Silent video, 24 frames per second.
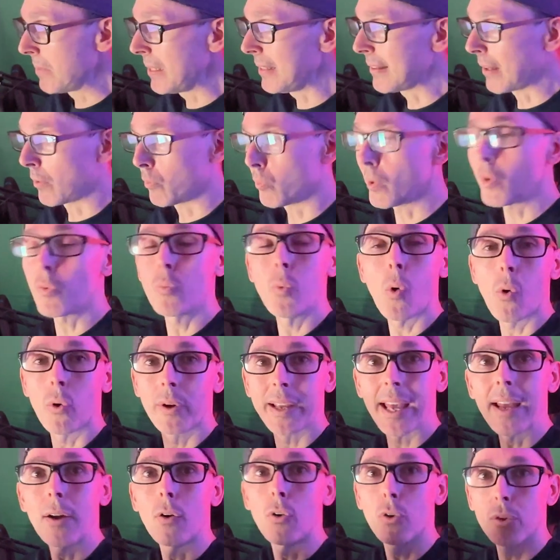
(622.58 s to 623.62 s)
mean that we won't
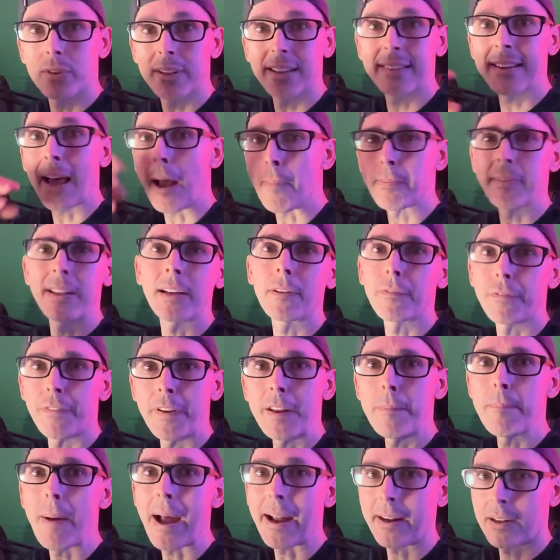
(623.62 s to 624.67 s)
get all this haptic
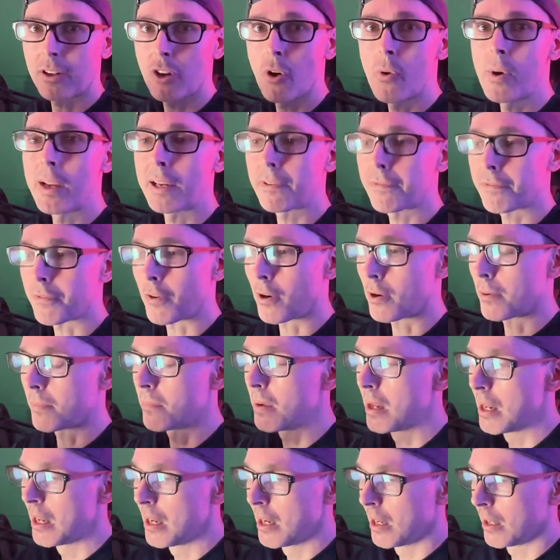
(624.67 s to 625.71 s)
feedback going
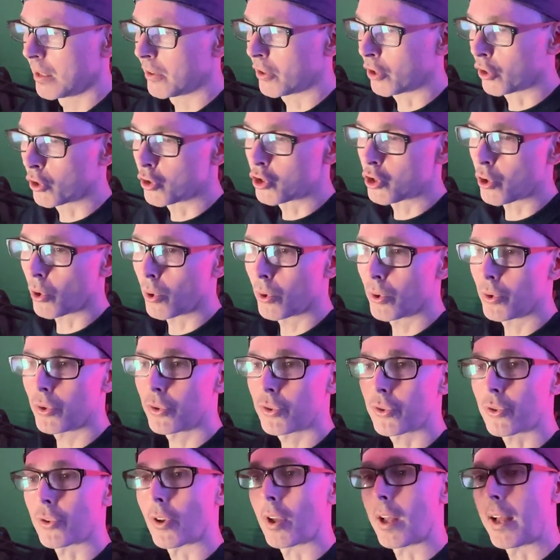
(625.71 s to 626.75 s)
from the
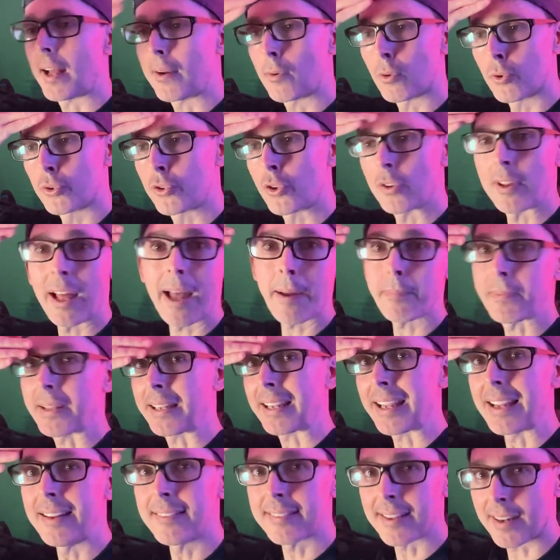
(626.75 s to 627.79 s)
controllers and also the
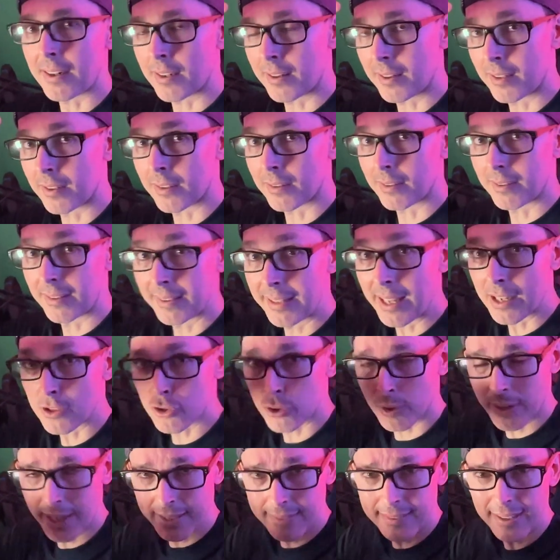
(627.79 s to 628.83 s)
haptic inside of the, the
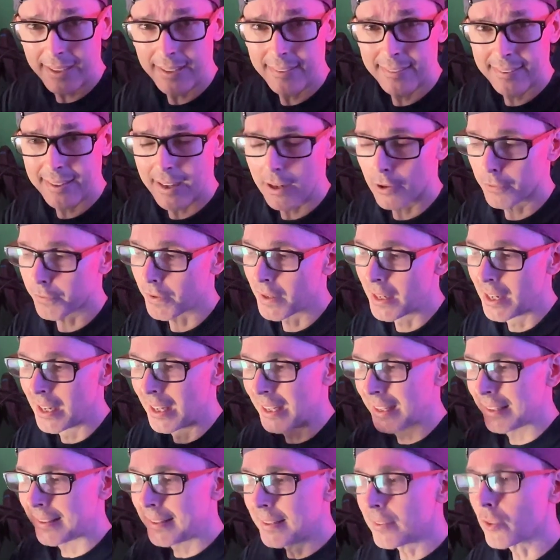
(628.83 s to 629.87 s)
actual headset itself?
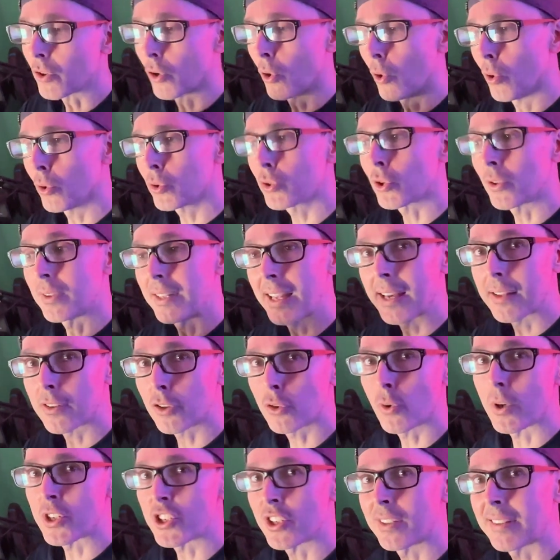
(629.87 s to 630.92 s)
These are also the other
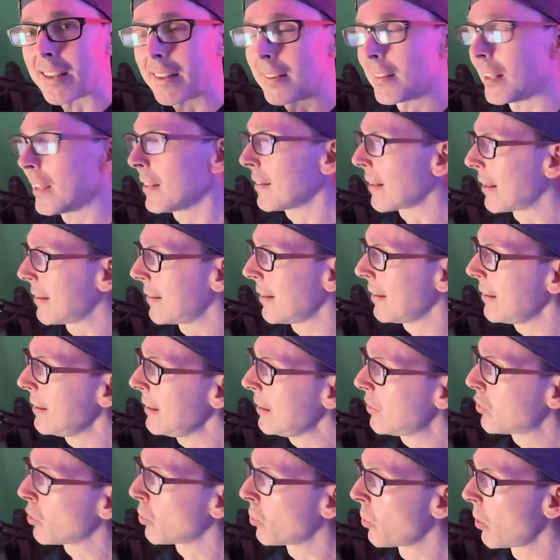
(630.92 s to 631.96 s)
questions I think that they
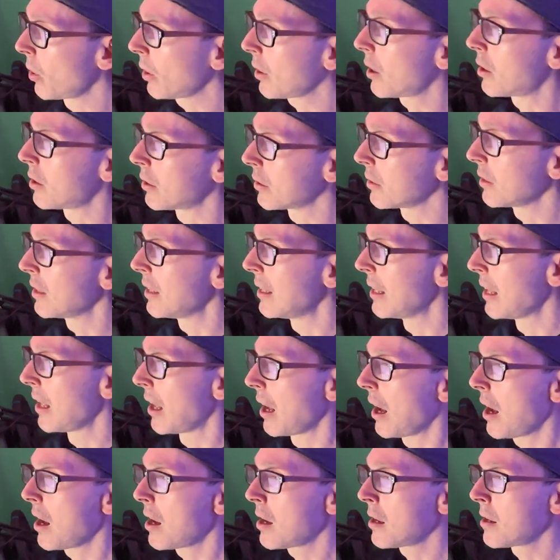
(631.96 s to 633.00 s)
need to work on
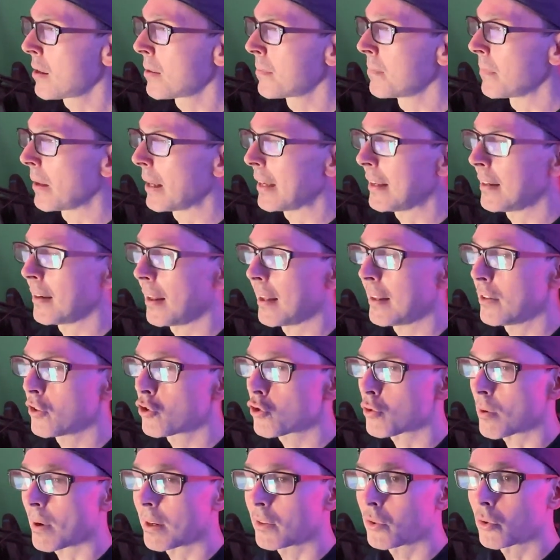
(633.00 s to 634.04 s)
um, in, in
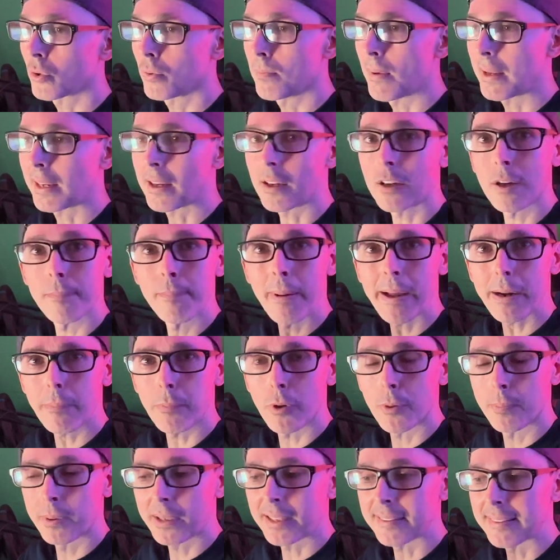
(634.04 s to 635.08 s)
trying to make it
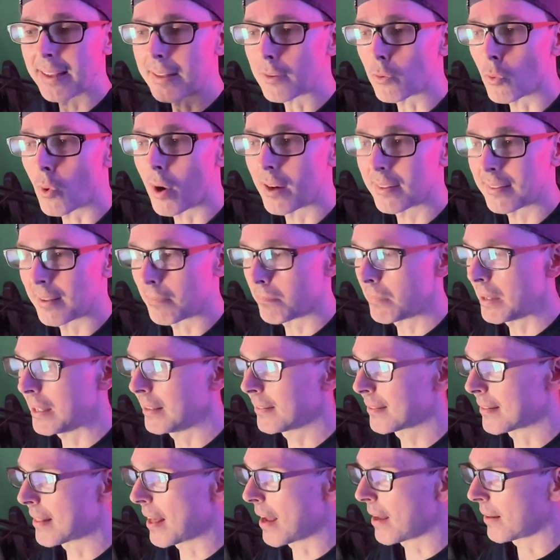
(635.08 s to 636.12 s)
compatible because otherwise it
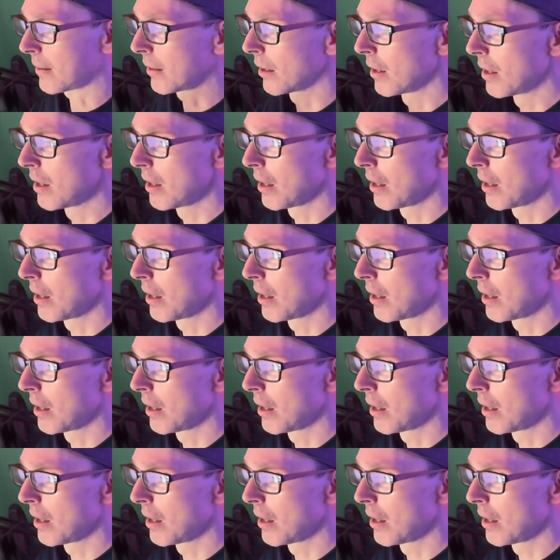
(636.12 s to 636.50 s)
means that